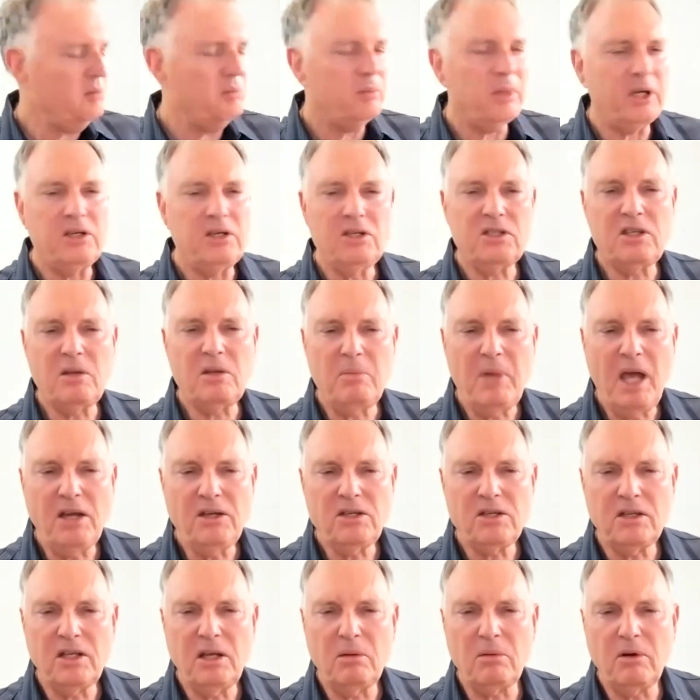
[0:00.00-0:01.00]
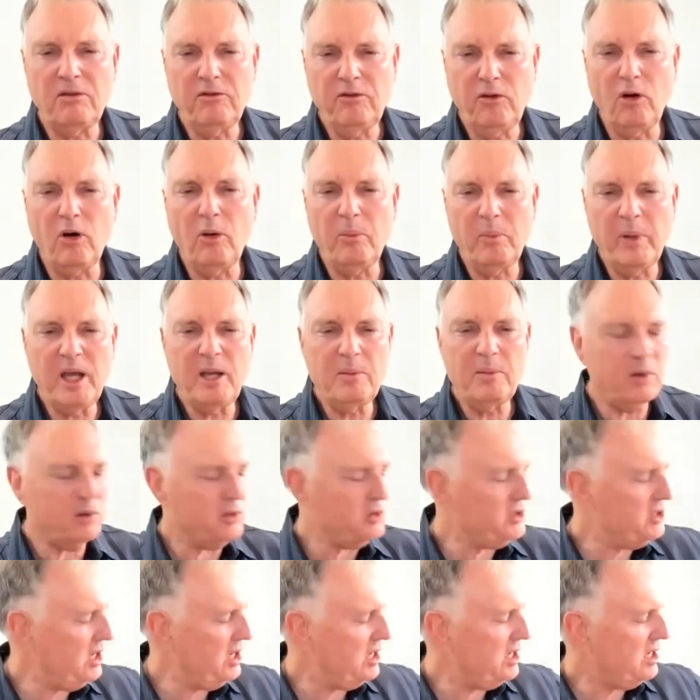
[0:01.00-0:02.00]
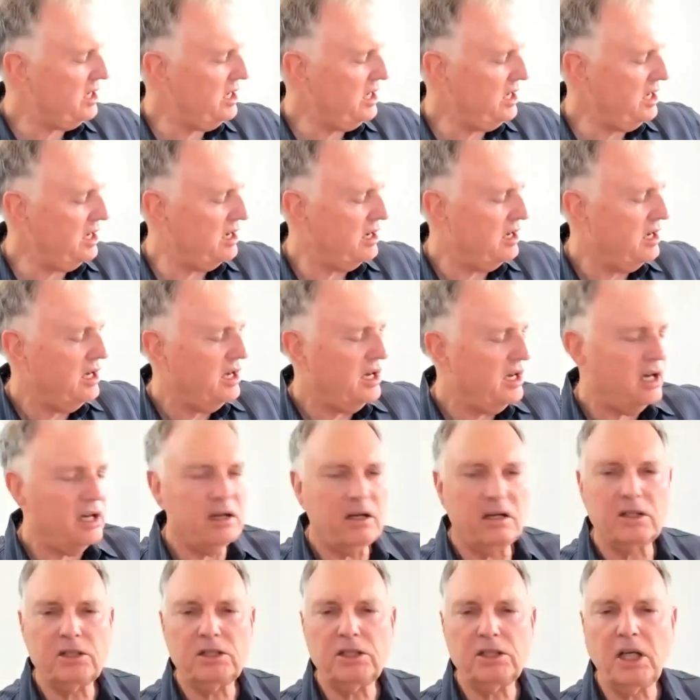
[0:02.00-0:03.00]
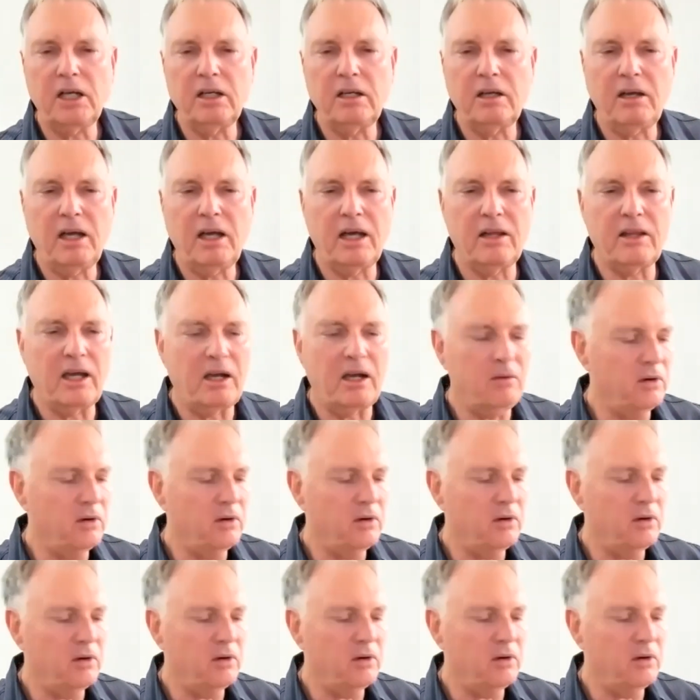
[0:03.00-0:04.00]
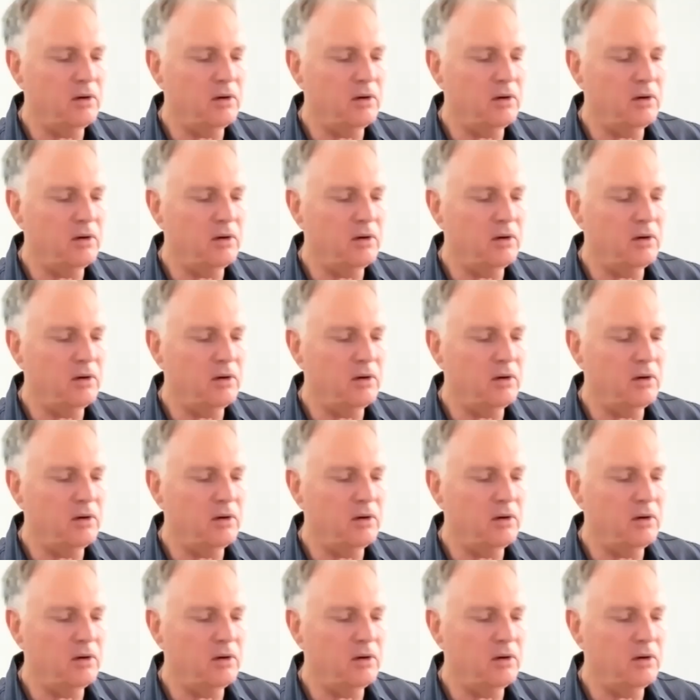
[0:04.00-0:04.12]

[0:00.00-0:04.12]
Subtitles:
but just imagine there were 4 people sitting here and I'll show you how they work.